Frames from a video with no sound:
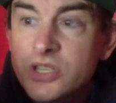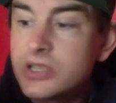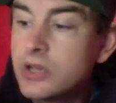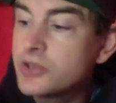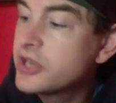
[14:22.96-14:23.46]

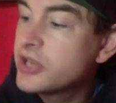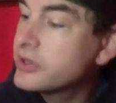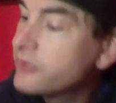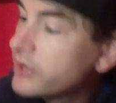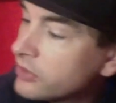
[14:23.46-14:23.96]
last
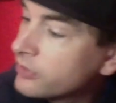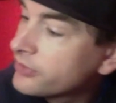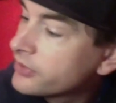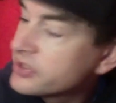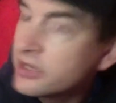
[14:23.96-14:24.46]
January, all
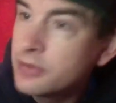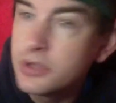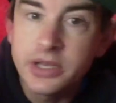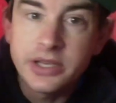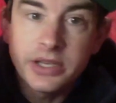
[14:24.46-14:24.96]
through the
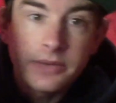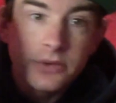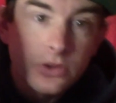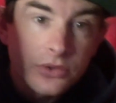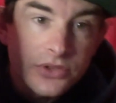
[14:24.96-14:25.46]
summer, and you can have
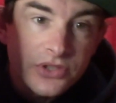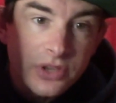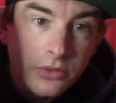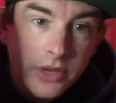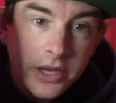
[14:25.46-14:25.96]
a look on the
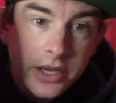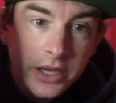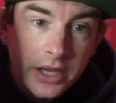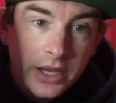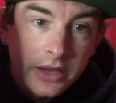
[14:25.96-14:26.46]
sole there.
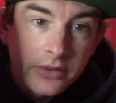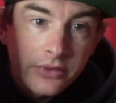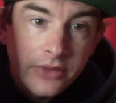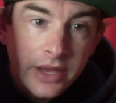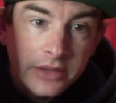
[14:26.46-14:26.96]

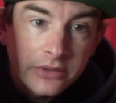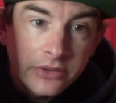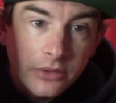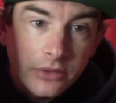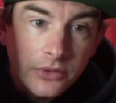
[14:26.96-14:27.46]
That
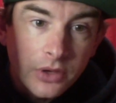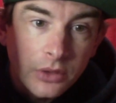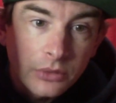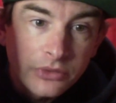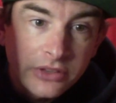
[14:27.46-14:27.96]
is after a
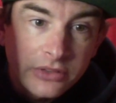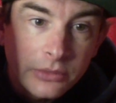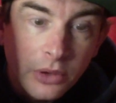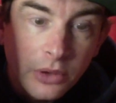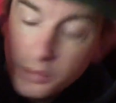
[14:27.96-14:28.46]
whole season
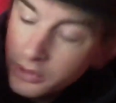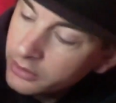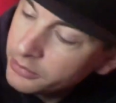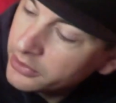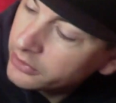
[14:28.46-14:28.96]
of bike
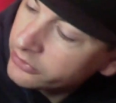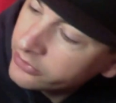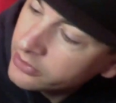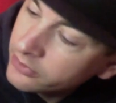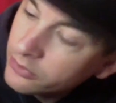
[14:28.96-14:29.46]
park abuse. I
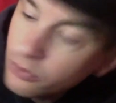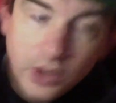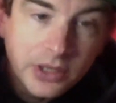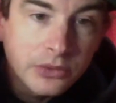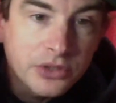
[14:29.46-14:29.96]
think I've got
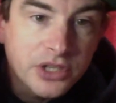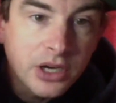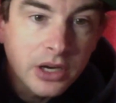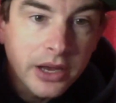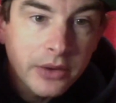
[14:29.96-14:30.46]
one little
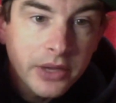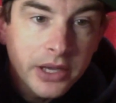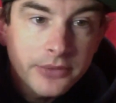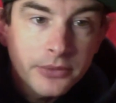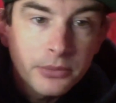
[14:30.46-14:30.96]
chunk out
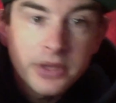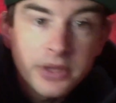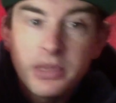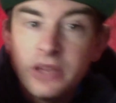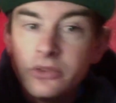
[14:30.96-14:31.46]
here from
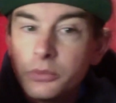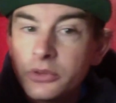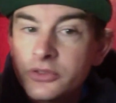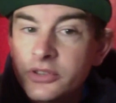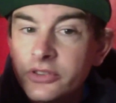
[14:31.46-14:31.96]
the pins on
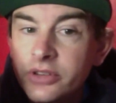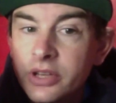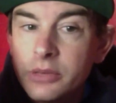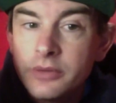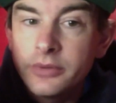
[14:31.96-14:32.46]
my trusty
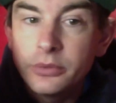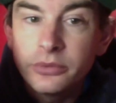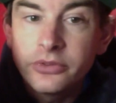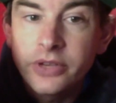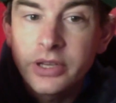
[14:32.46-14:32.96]
DMR
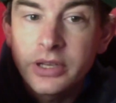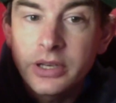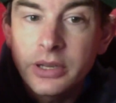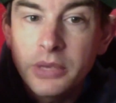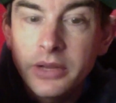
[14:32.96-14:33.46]
vaults. I've taken a
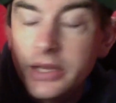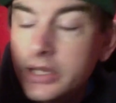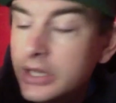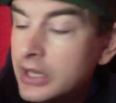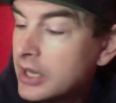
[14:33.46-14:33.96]
lump out
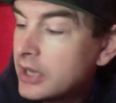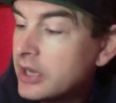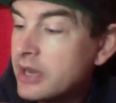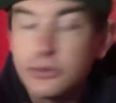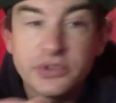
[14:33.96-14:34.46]
there.
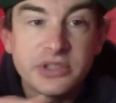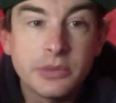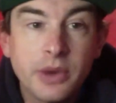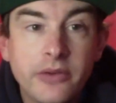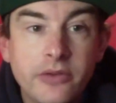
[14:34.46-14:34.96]
Otherwise, they're
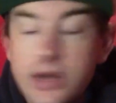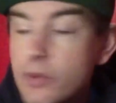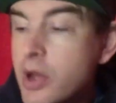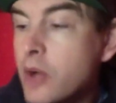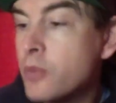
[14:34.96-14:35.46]
wearing
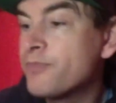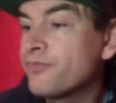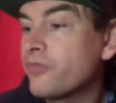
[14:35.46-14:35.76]
really well.